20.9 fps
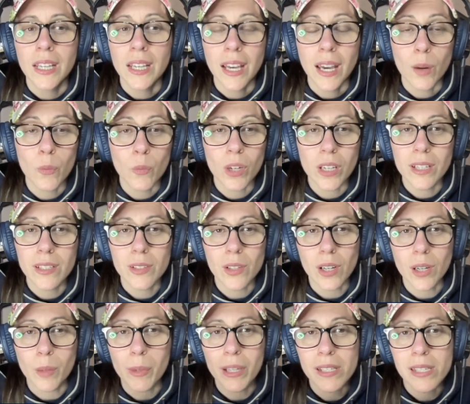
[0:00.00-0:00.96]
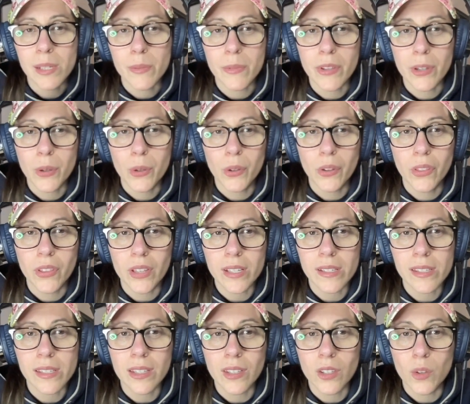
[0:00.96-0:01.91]
and we're going to talk about some of the cool
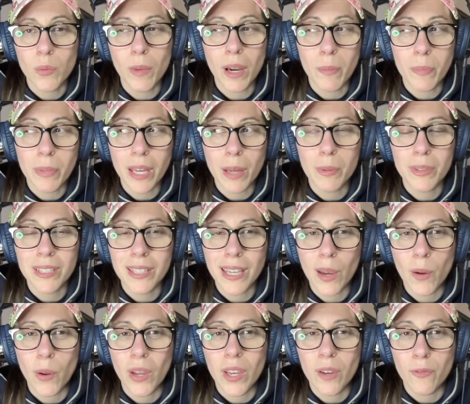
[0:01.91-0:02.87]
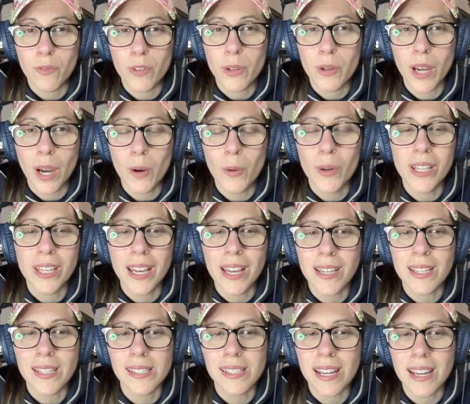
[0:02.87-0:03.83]
things that you might be able to get if you go to
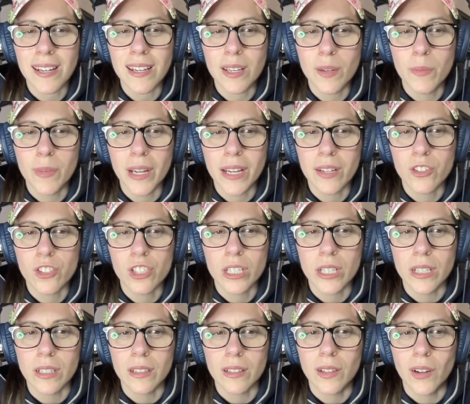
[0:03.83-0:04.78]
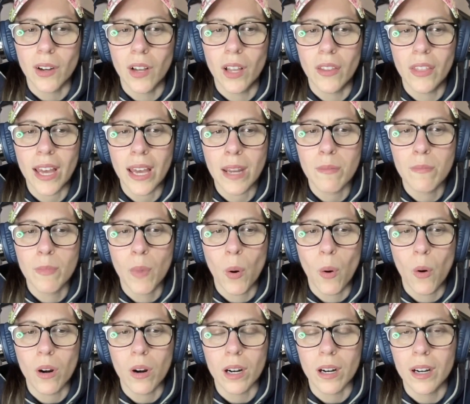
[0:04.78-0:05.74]
Yankee Stadium next year. All that and
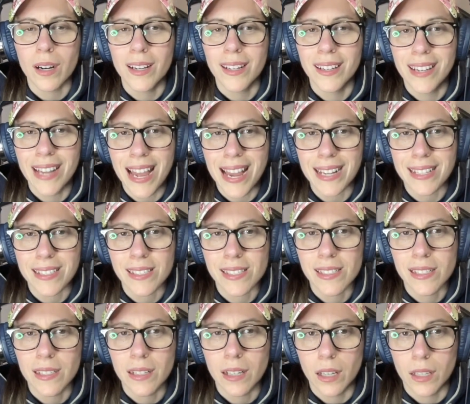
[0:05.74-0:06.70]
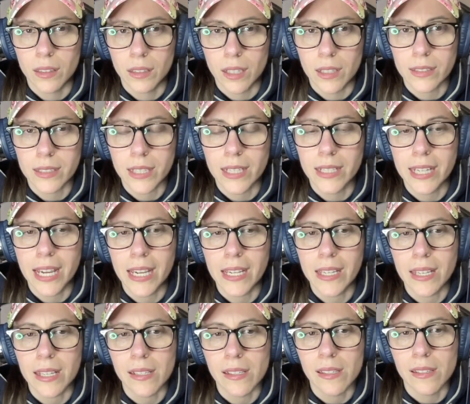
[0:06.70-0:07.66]
more next on Locked On
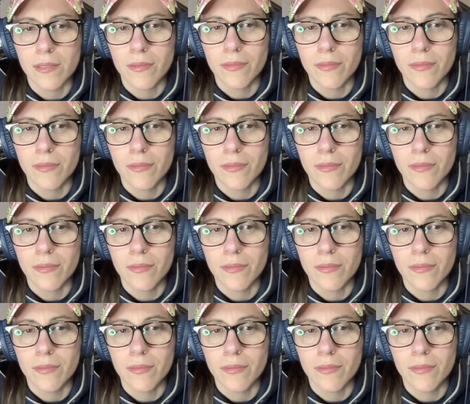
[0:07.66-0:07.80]
Yankees.